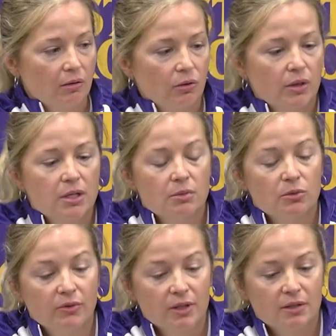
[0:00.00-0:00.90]
Don't need to
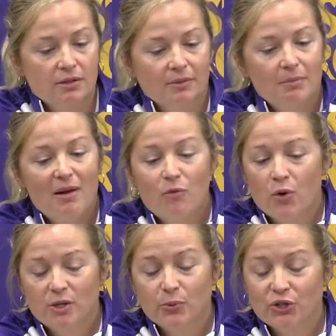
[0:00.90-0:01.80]
move this. Yeah. My
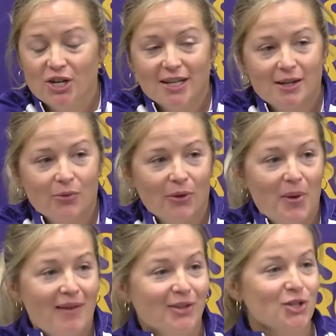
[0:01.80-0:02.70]
voice projects. I don't think
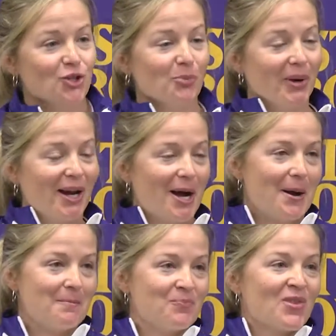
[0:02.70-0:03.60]
we have an issue. But,
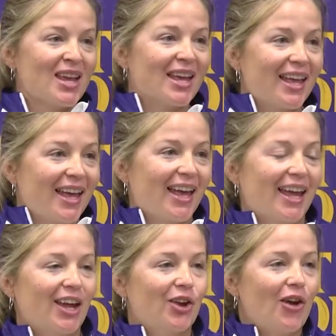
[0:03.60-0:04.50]

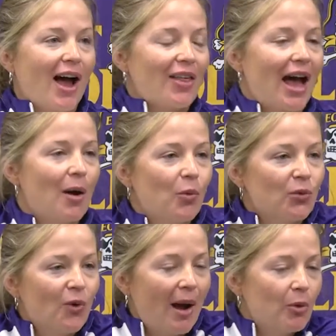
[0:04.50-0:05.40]
you know, I
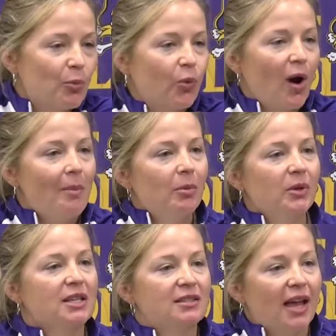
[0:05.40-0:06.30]
would
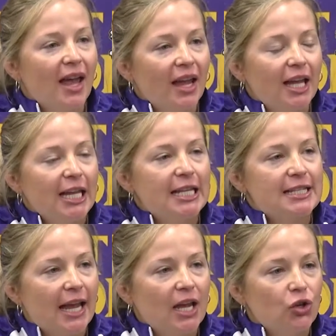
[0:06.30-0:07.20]
probably say
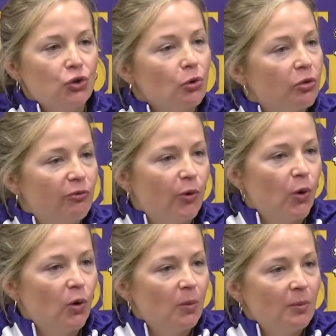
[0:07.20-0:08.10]
it's a
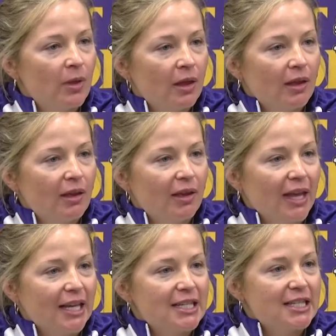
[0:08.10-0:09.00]
youthful
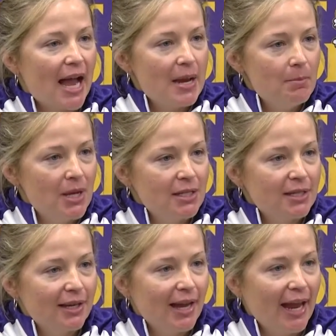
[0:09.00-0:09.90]

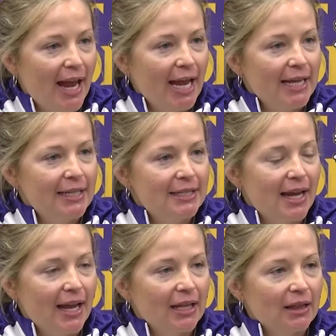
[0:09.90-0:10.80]
excitement and
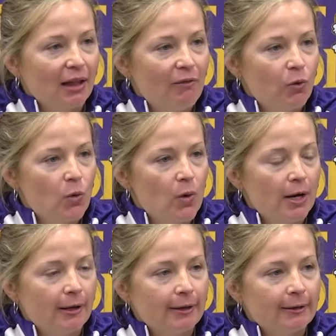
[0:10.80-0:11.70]
a level
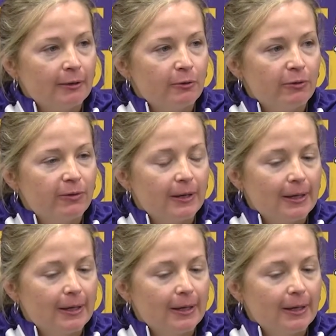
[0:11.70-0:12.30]
of